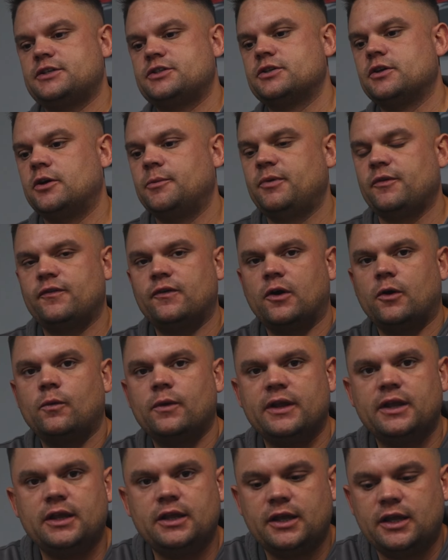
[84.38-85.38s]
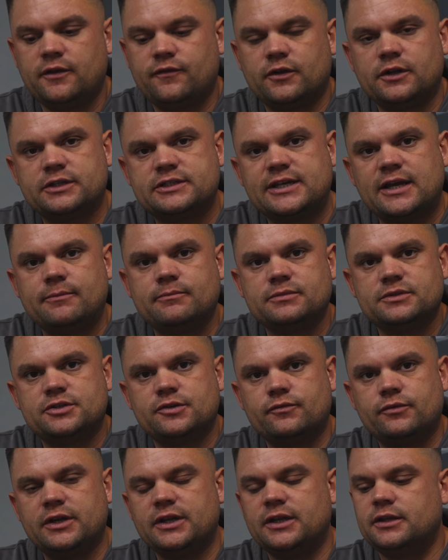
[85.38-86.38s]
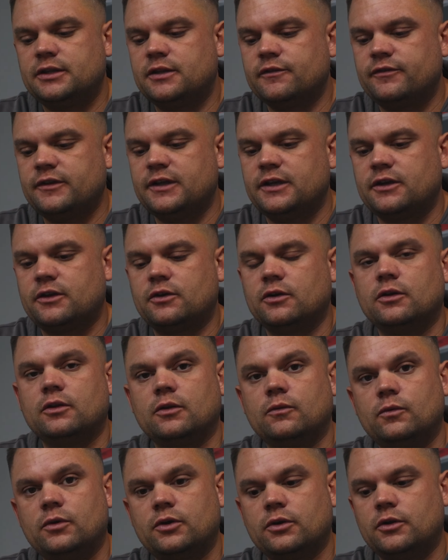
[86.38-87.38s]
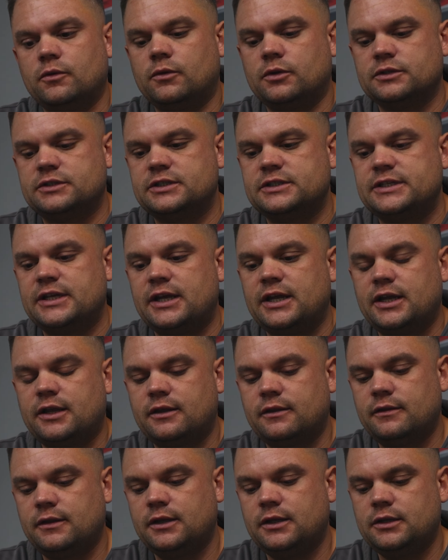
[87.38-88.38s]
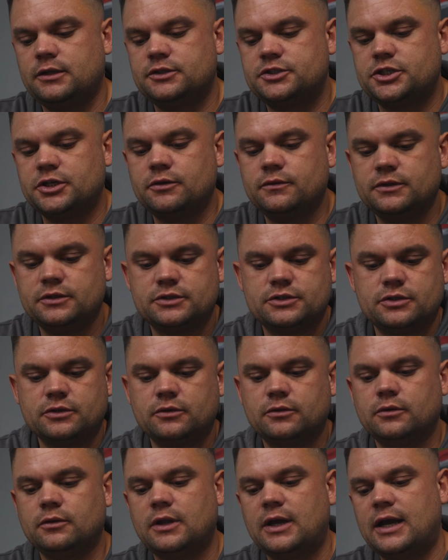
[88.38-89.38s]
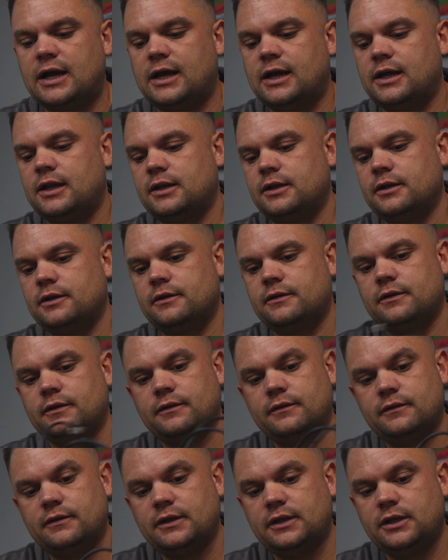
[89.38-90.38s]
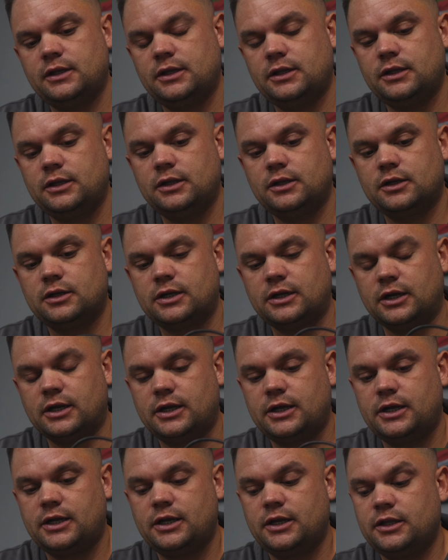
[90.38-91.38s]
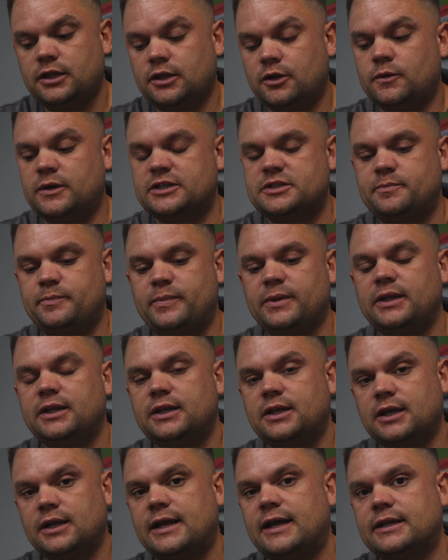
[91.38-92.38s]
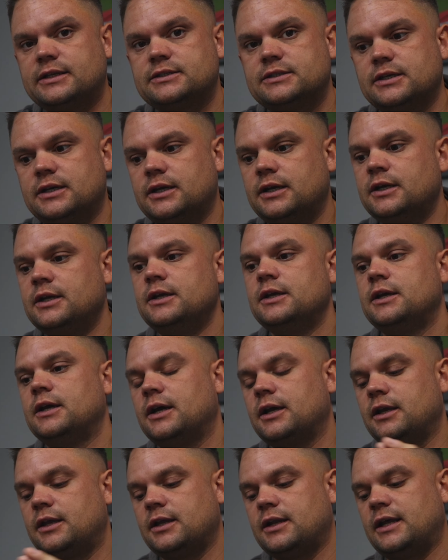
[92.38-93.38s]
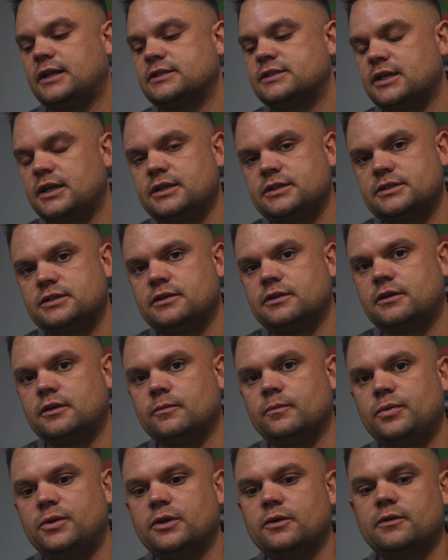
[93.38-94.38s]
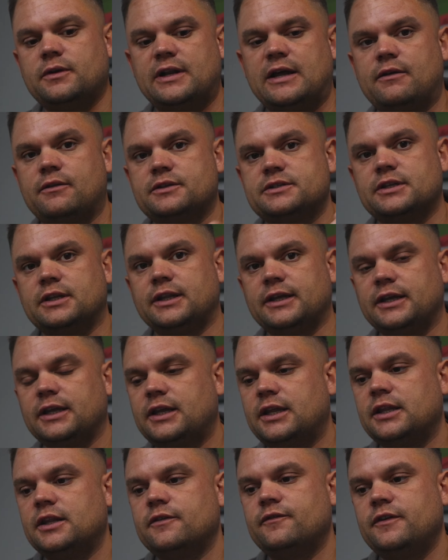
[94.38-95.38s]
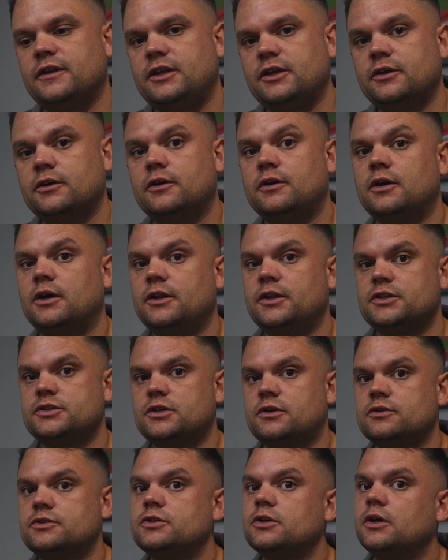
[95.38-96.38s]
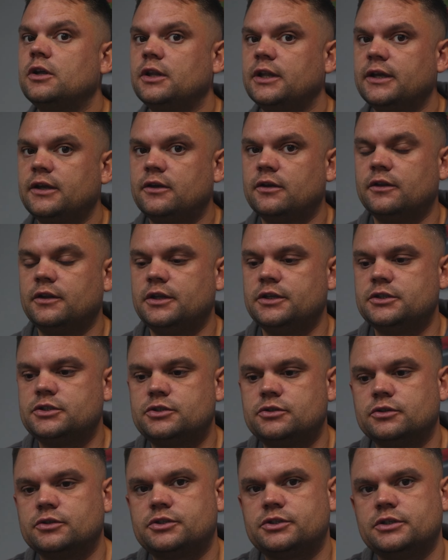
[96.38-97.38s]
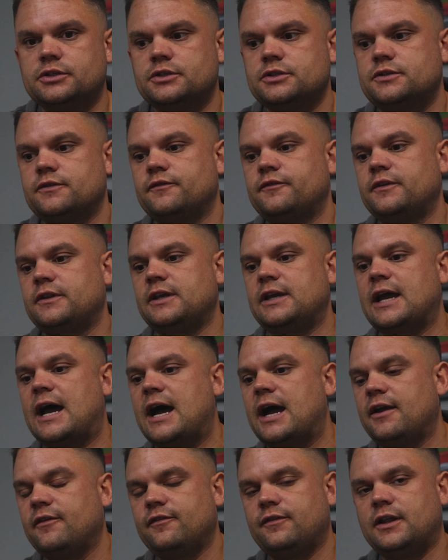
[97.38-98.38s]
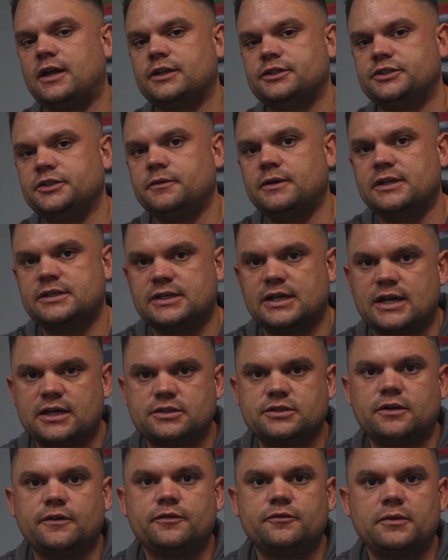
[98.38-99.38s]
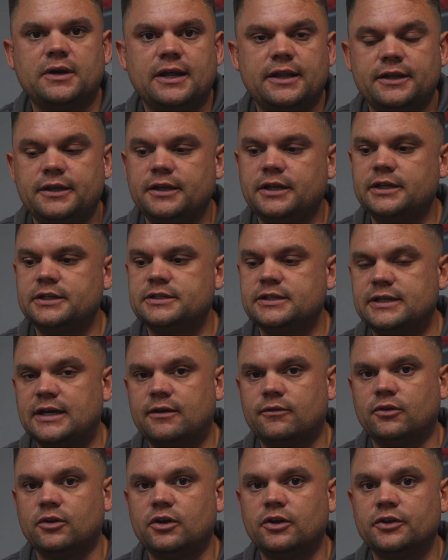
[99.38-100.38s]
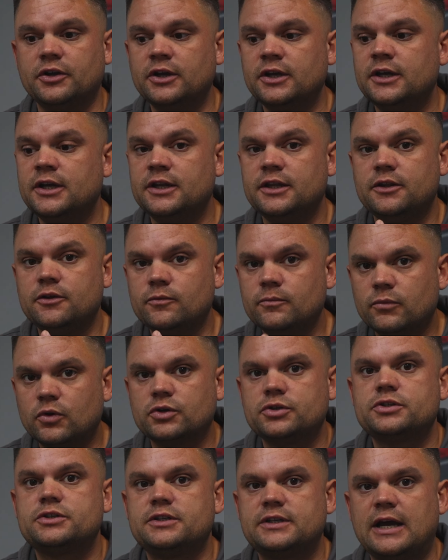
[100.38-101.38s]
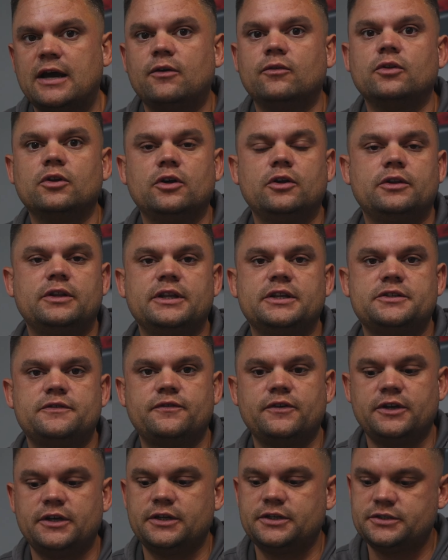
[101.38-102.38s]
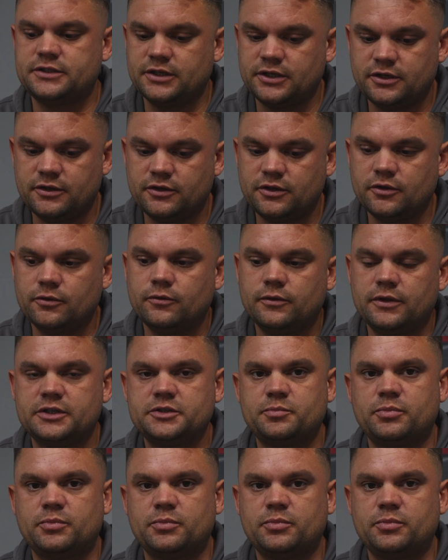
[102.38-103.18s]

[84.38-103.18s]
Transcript: so before we even attempt to read the vehicle, we're going to want to take the tuning tool and the USB connector and connect it into the computer. Now there's a link in the video, and there's also a link on the instructions for the iFlash USR software that you need to download. You must download this first and do this